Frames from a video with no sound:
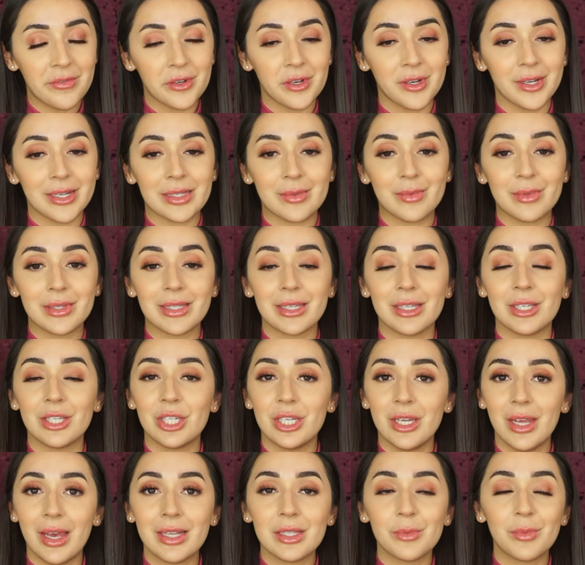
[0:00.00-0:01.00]
for Christmas and
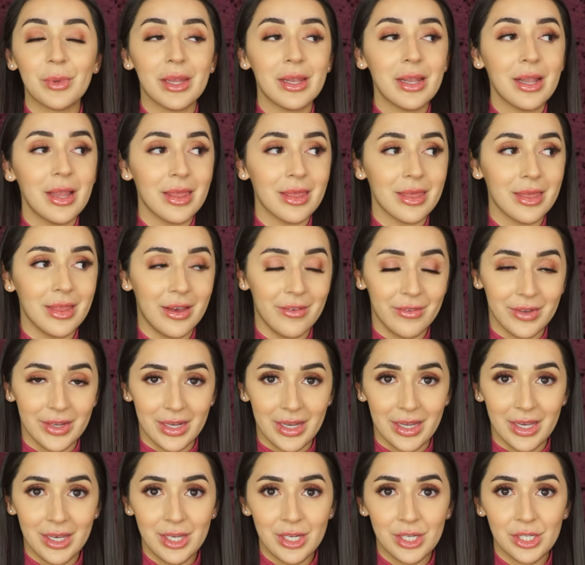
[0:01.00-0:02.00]
she has been loving
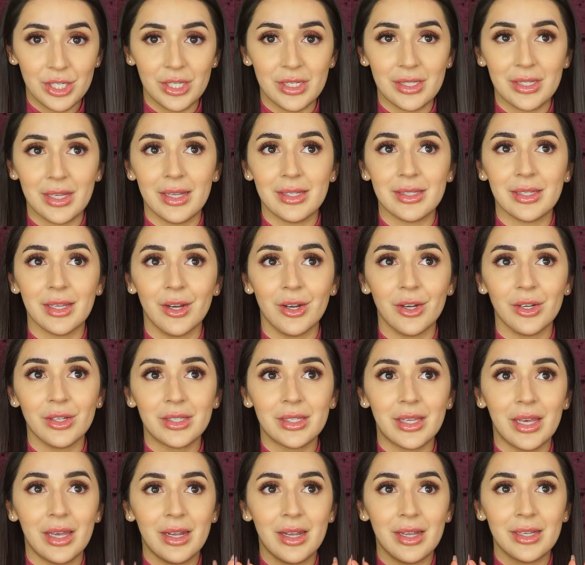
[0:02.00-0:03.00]
it. She says that her
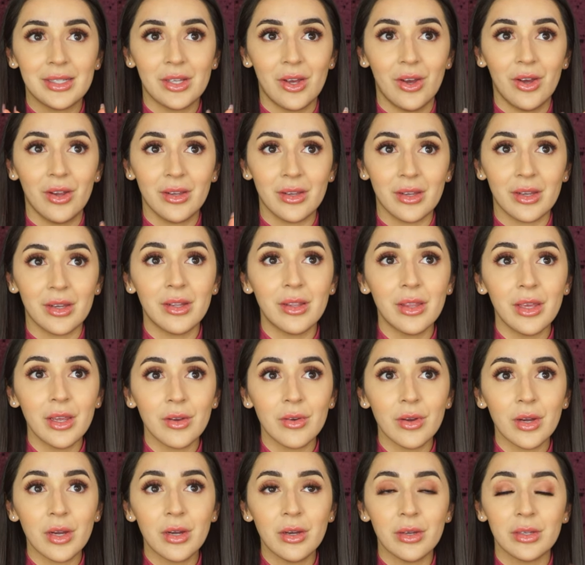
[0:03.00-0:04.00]
skin has gotten
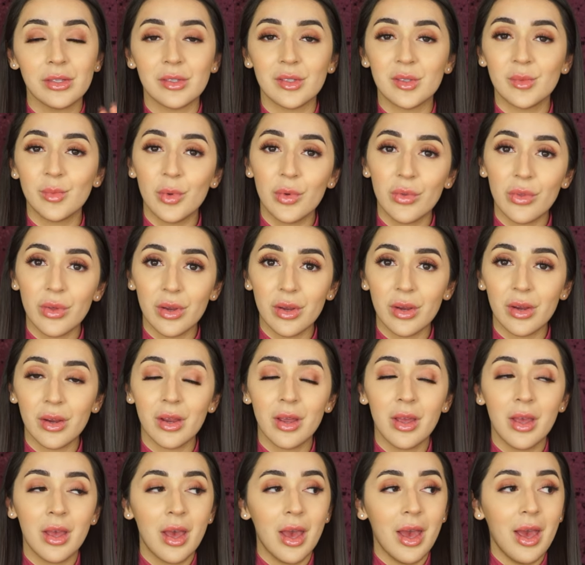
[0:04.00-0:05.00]
clearer and smoother
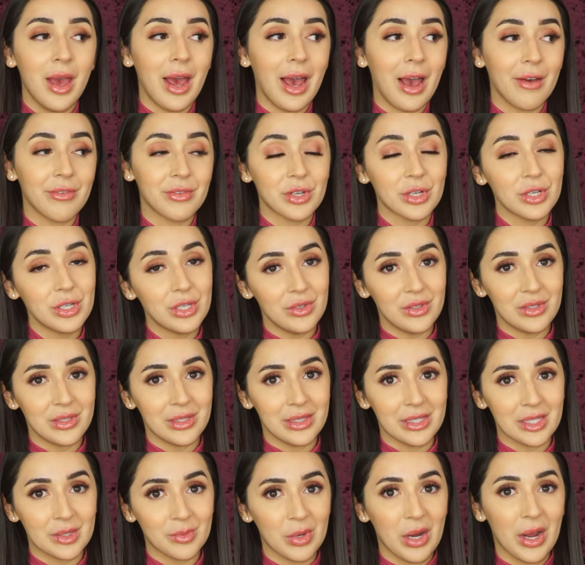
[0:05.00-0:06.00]
after using
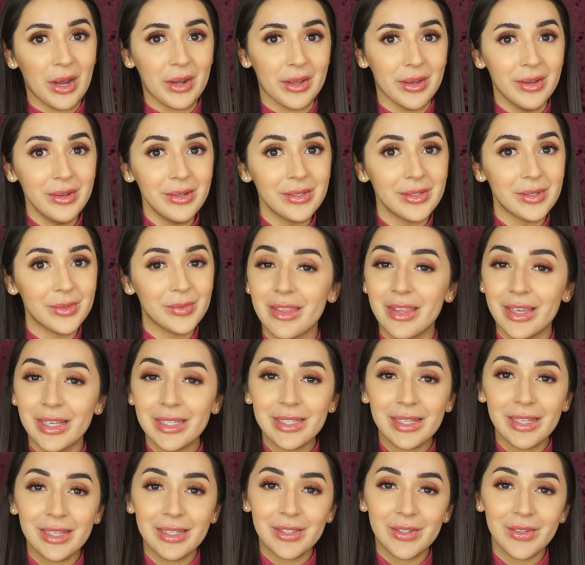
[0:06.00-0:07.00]
this product. This
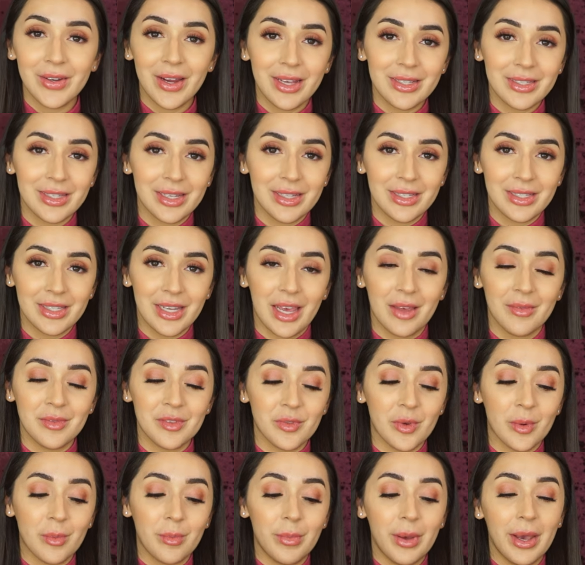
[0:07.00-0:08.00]
cleanser has enzymes
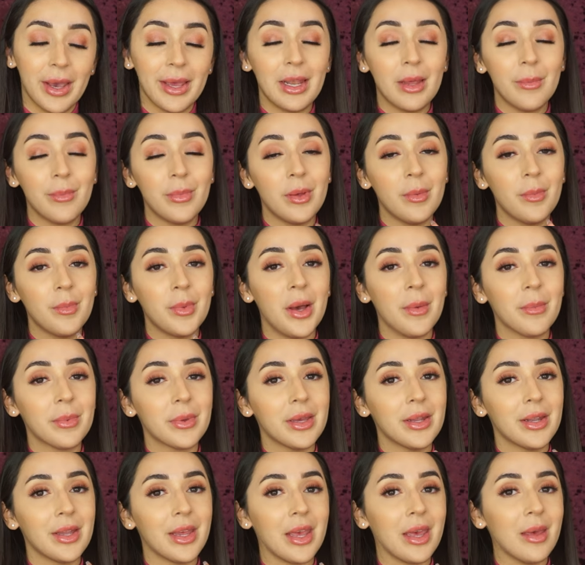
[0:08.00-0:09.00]
from pineapple,
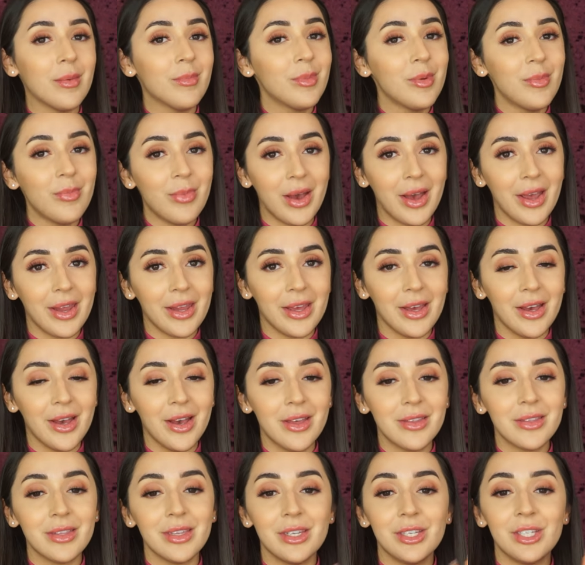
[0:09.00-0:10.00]
pumpkin, and
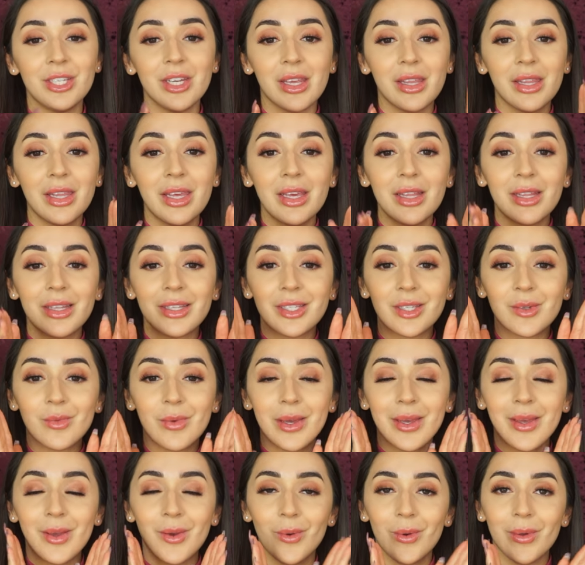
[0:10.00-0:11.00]
papaya that gently cleanse
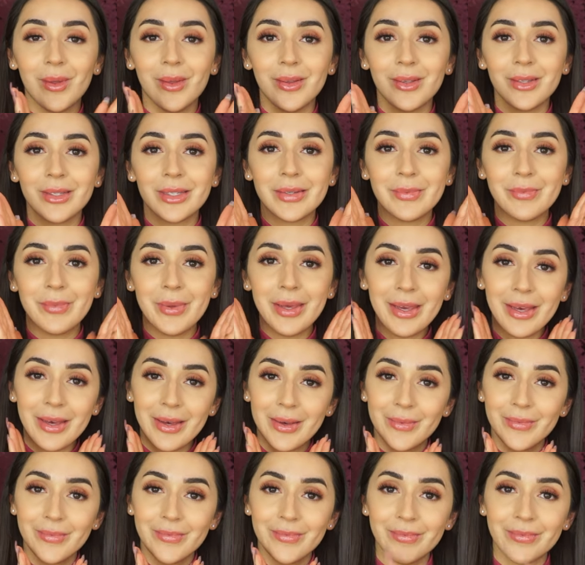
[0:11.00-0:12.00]
away oils and
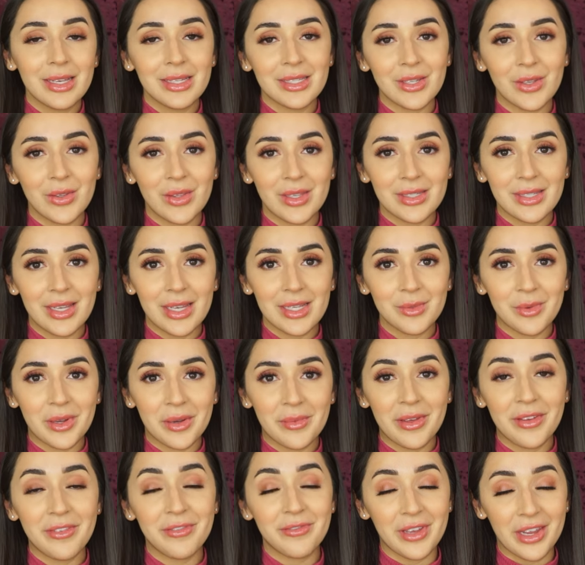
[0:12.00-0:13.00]
makeup. So this has one of
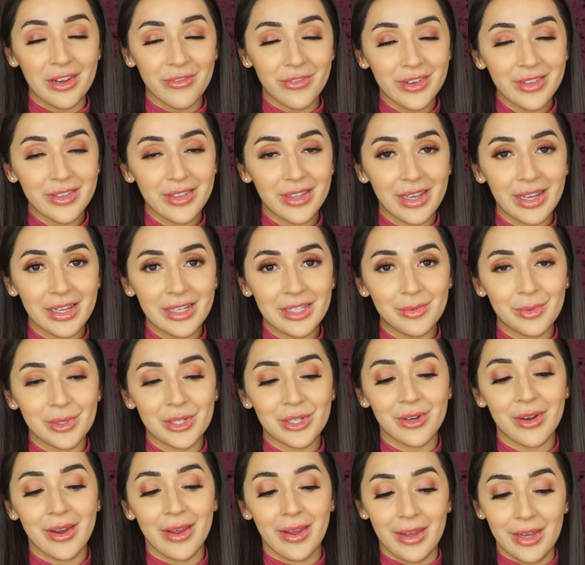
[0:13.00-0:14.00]
my favorite things, which
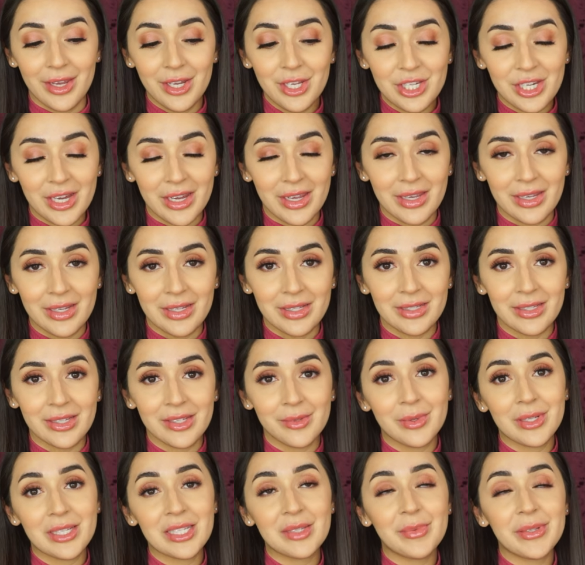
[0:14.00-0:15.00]
are AHAs.
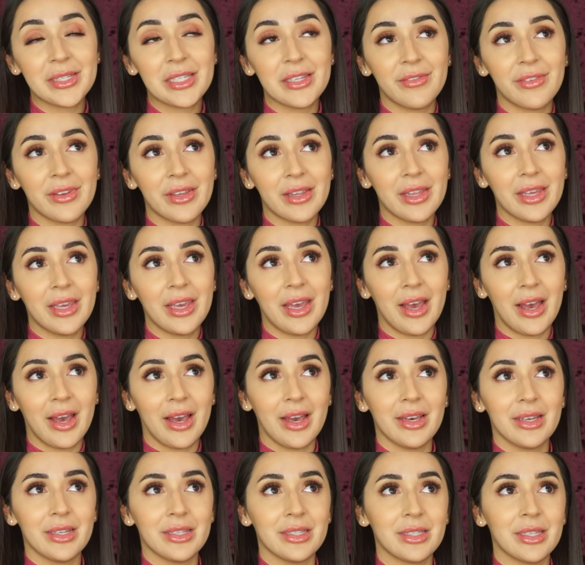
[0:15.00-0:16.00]
This one specifically
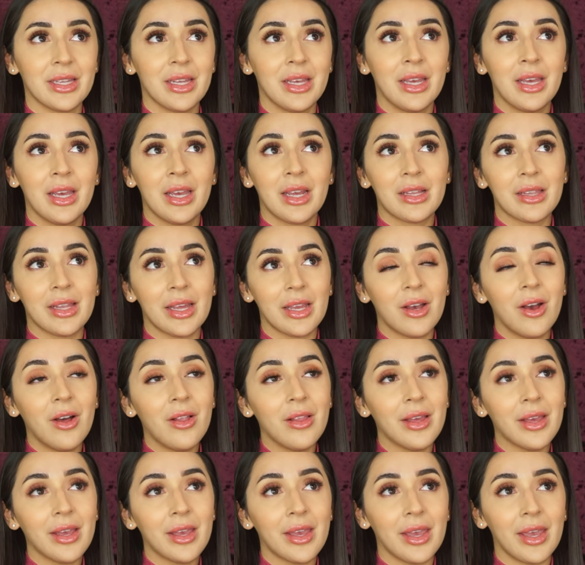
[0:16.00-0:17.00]
has
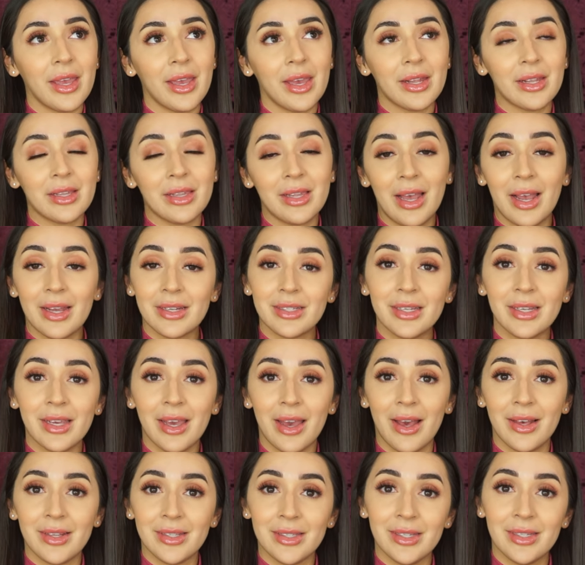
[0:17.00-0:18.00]
glycolic and lactic
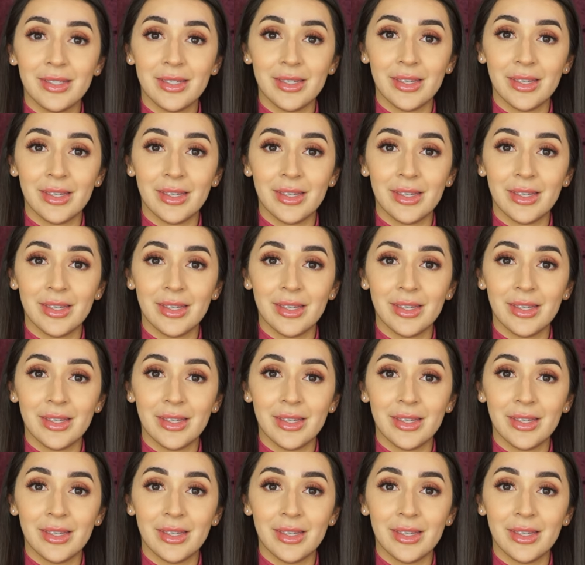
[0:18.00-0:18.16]
acids